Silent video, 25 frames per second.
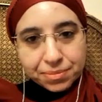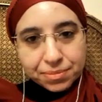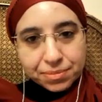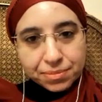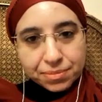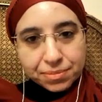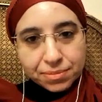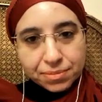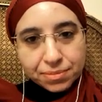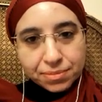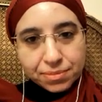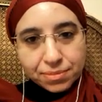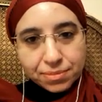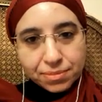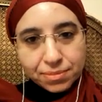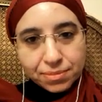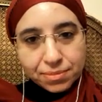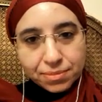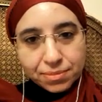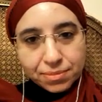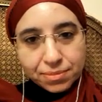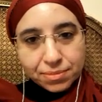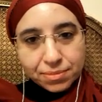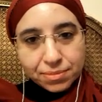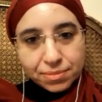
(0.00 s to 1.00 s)

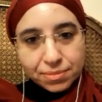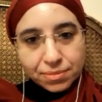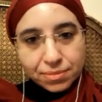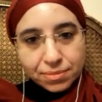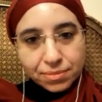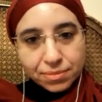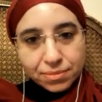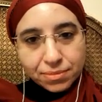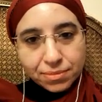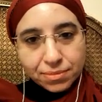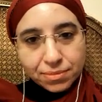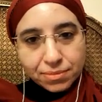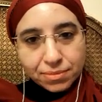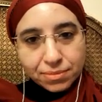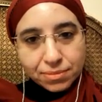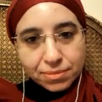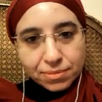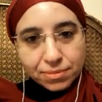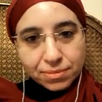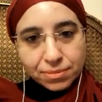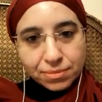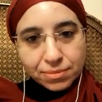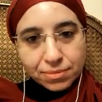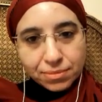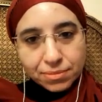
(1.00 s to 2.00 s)

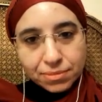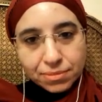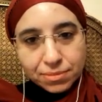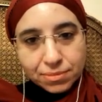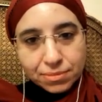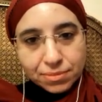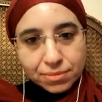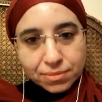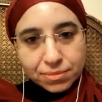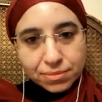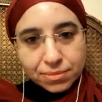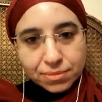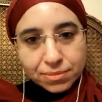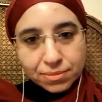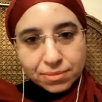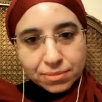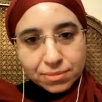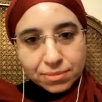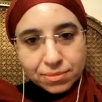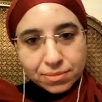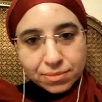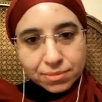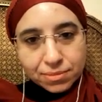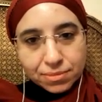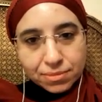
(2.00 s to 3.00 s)

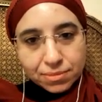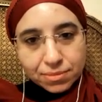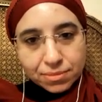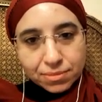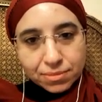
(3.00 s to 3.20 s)
The person shown says nothing.